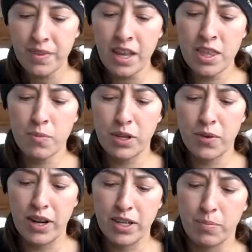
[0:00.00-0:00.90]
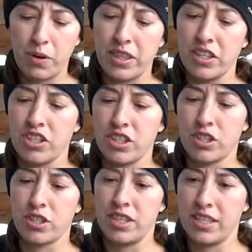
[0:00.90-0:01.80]
And then what you end up with is just
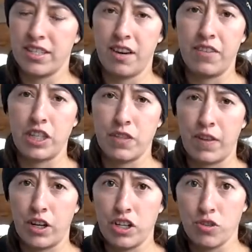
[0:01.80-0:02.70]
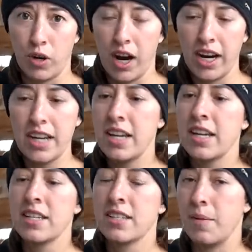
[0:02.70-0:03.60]
this stuff and it's very dry.
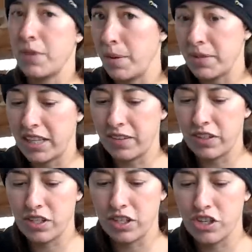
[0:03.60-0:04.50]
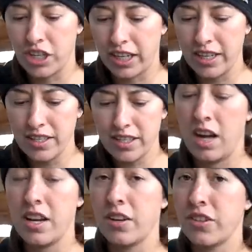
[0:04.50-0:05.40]
Sometimes I give it to the chickens.
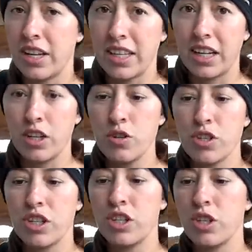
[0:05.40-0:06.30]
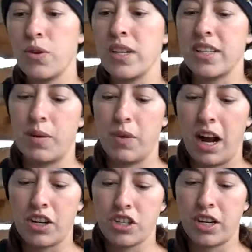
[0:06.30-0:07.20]
Another thing that I usually do is I will
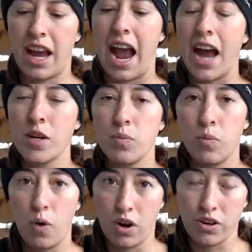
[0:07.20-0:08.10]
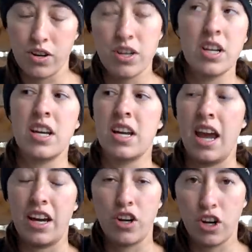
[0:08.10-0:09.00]
actually add water
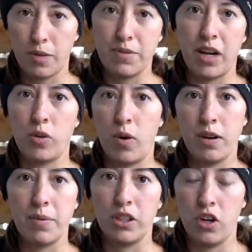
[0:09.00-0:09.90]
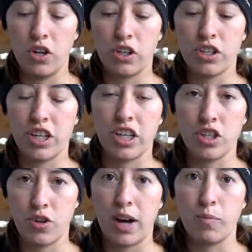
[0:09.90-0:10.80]
and cook them down quite a bit longer to
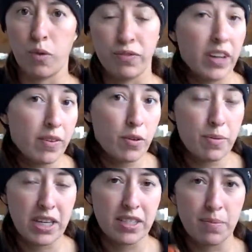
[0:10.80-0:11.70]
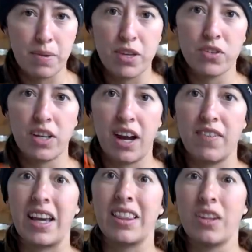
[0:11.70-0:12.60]
extract more flavor because the peels have a